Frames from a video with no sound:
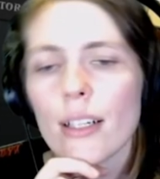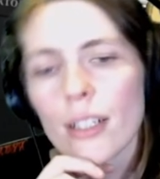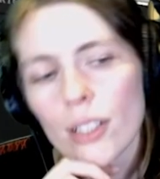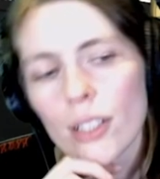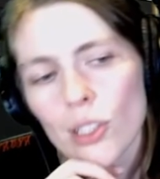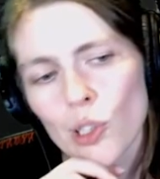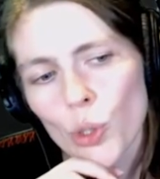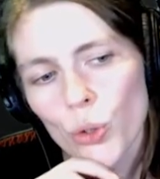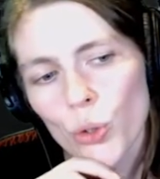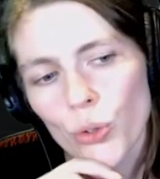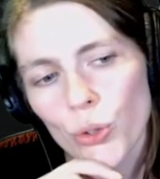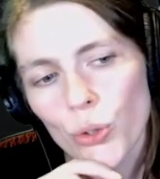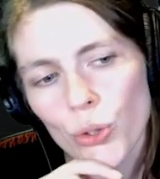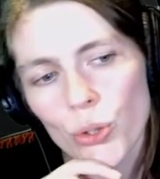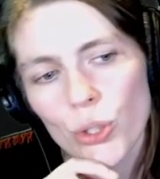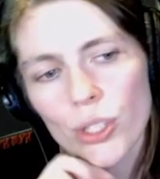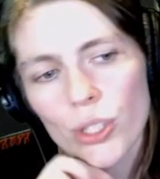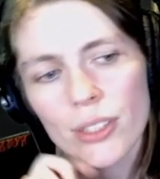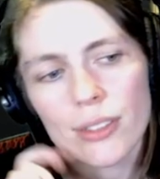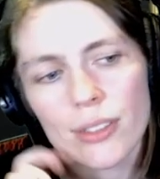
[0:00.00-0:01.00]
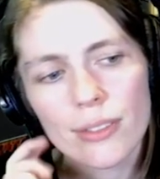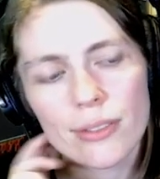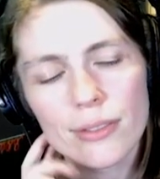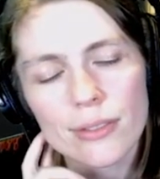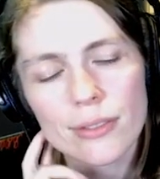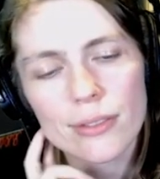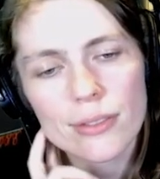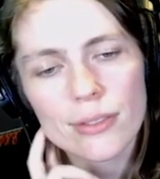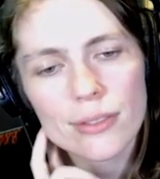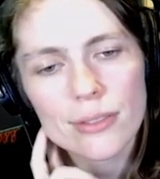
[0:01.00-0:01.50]
Oof.
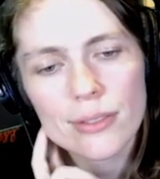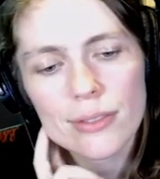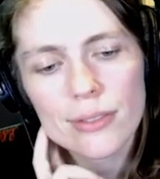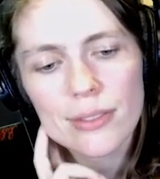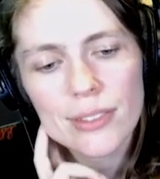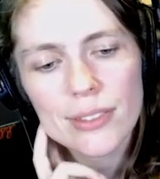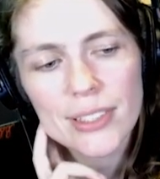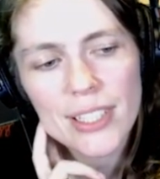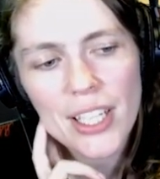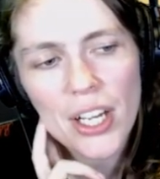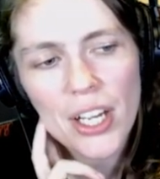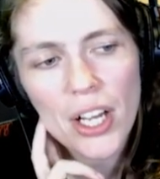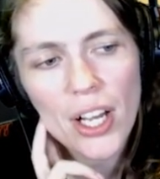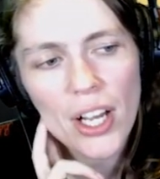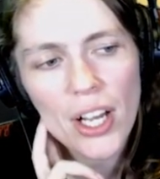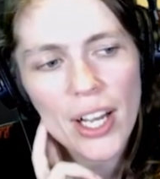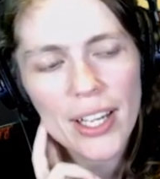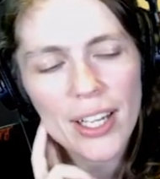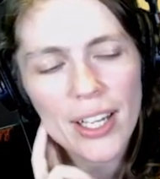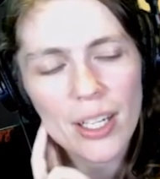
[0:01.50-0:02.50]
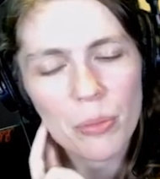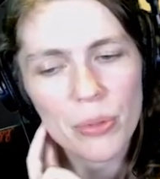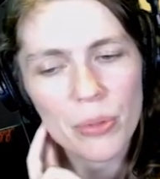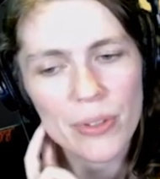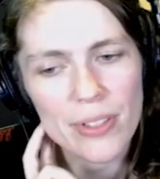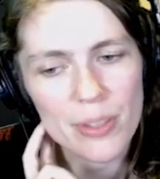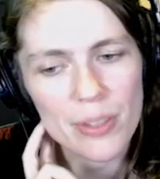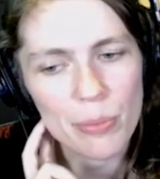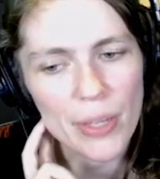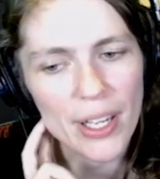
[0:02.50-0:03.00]
No, I gotta put
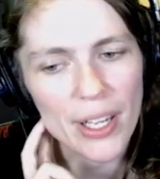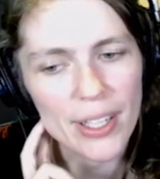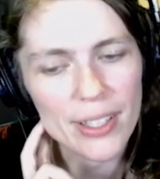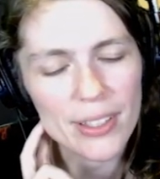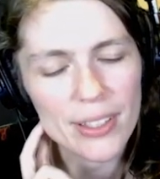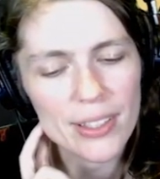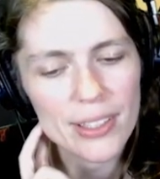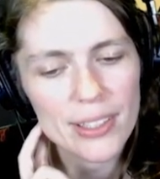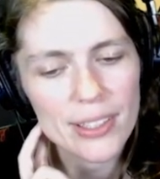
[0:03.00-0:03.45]
this back.